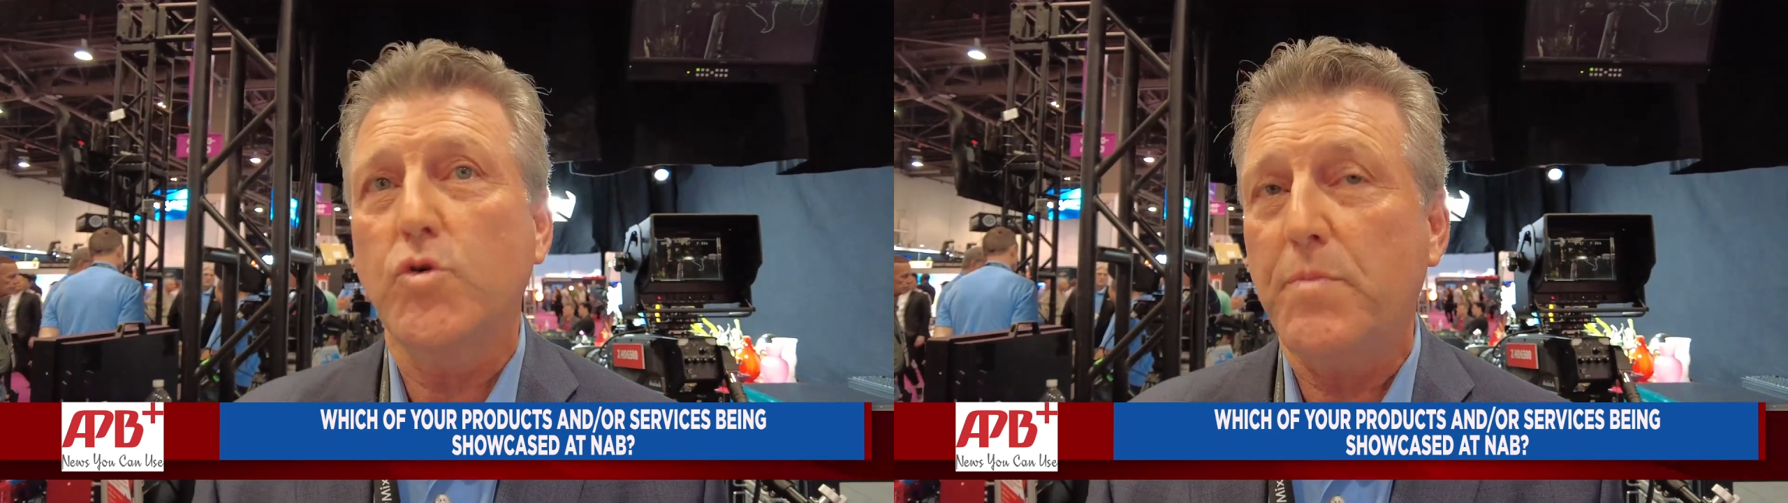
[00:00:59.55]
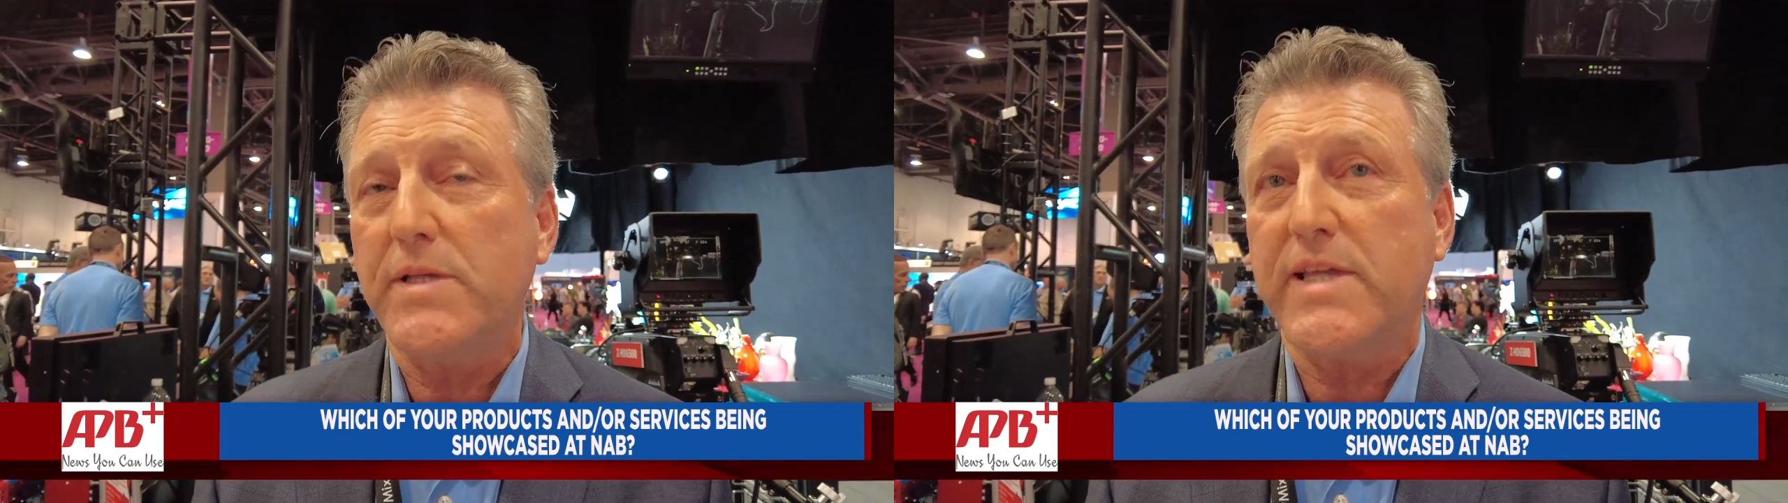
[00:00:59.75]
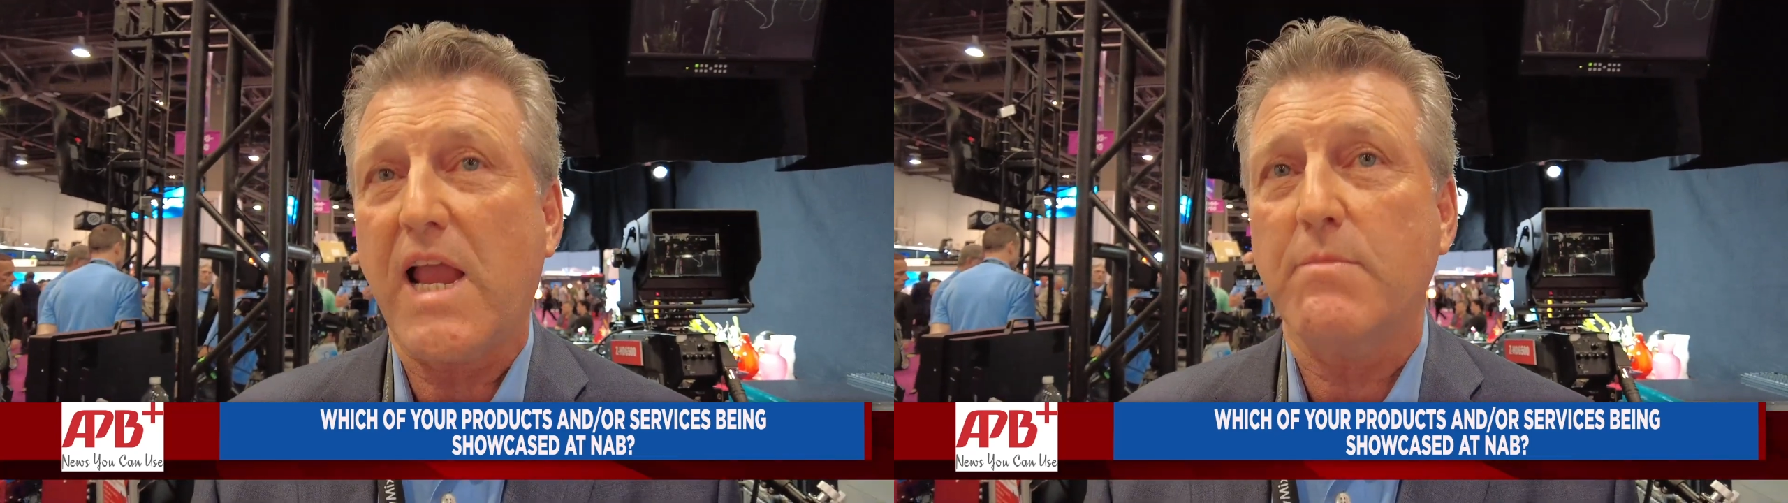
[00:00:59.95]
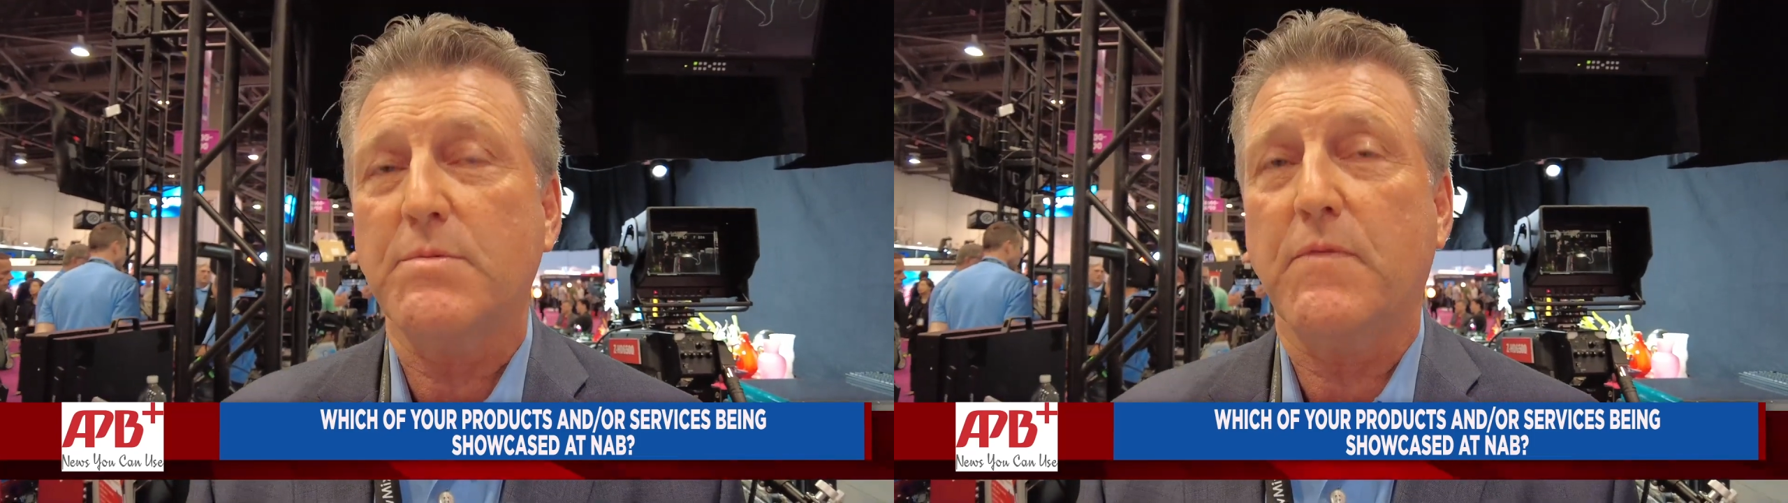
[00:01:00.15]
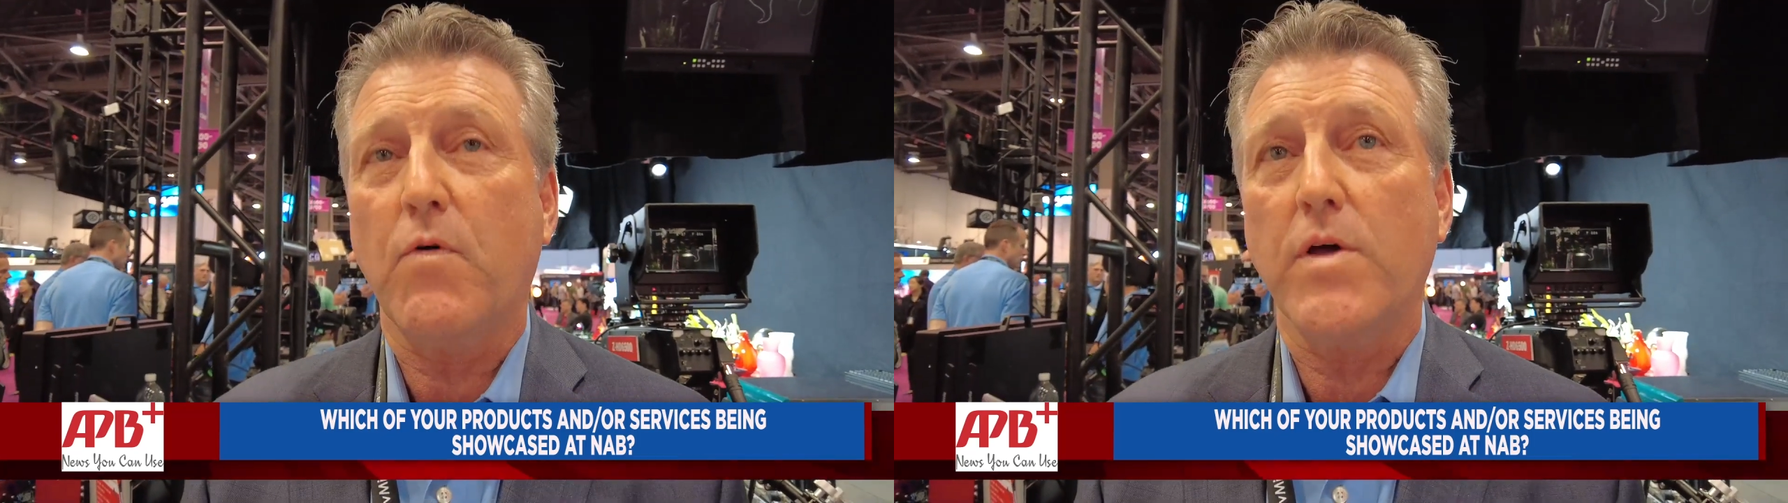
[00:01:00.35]
two-piece
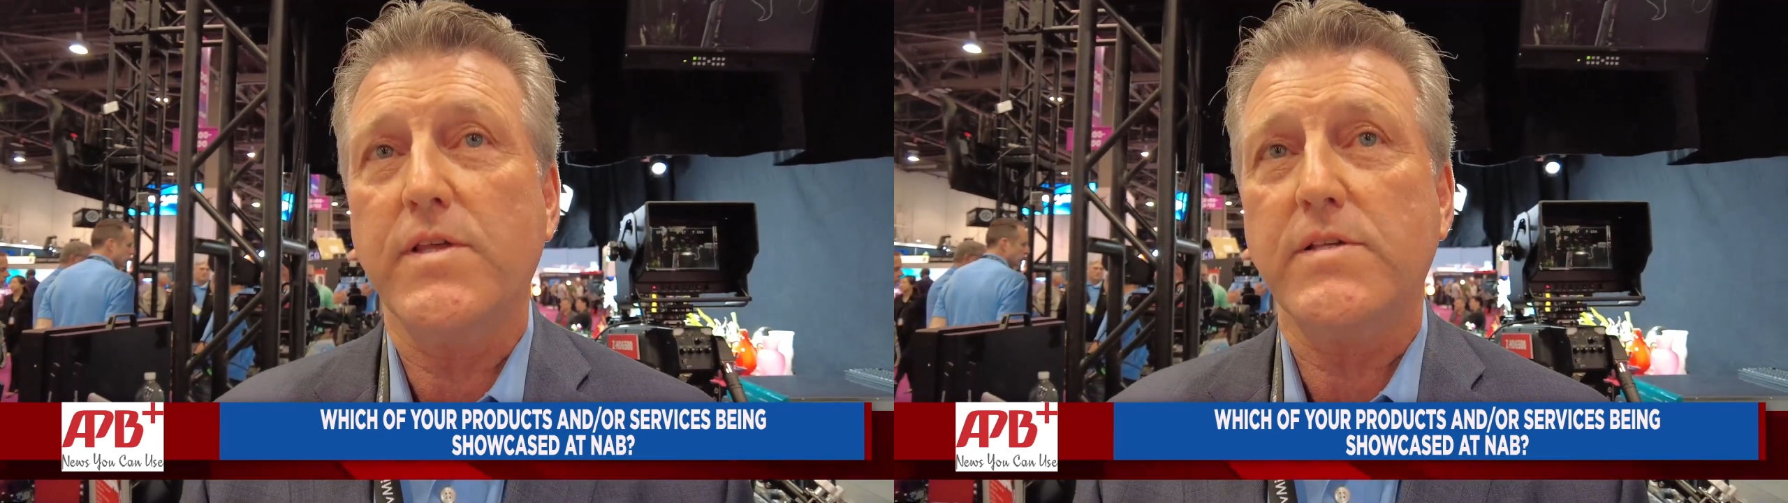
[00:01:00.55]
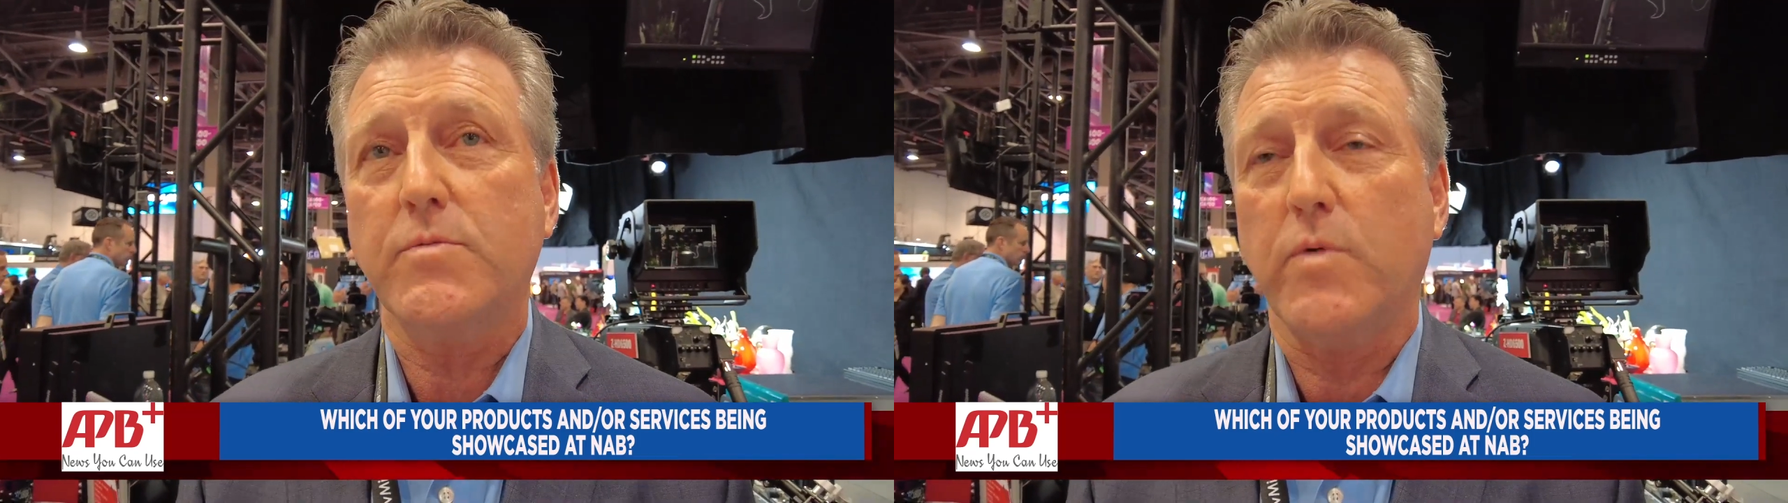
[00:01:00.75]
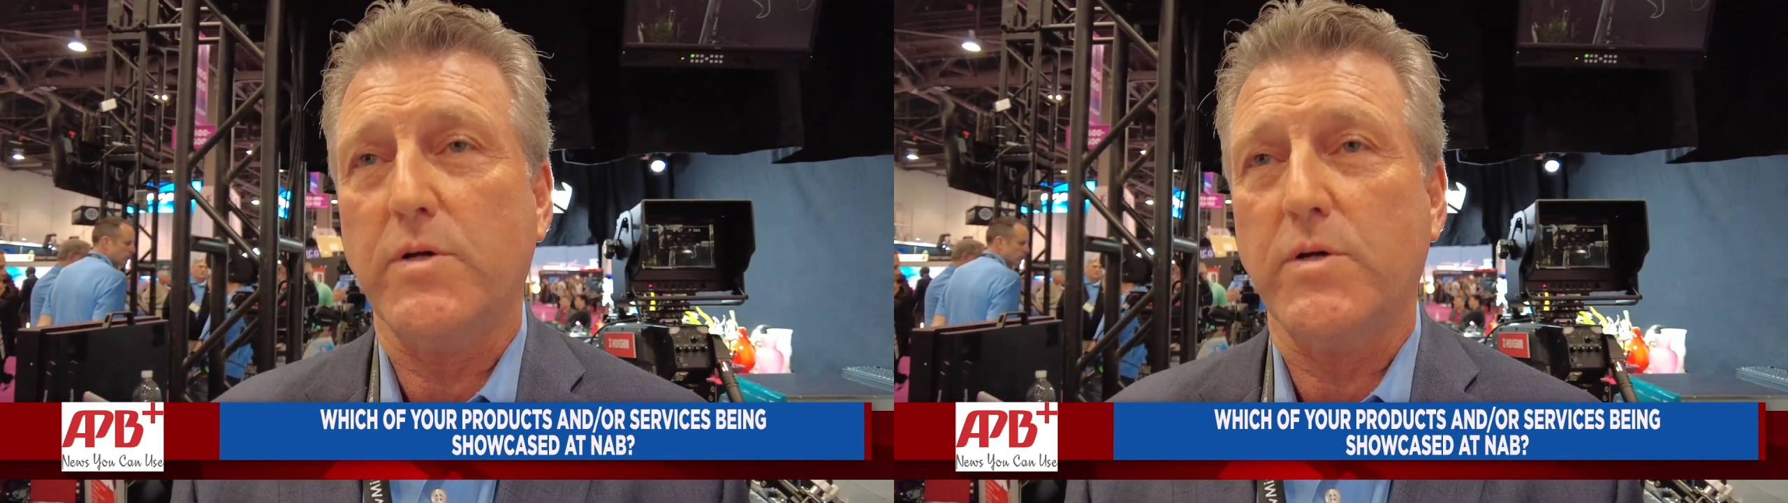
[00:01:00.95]
cameras before this.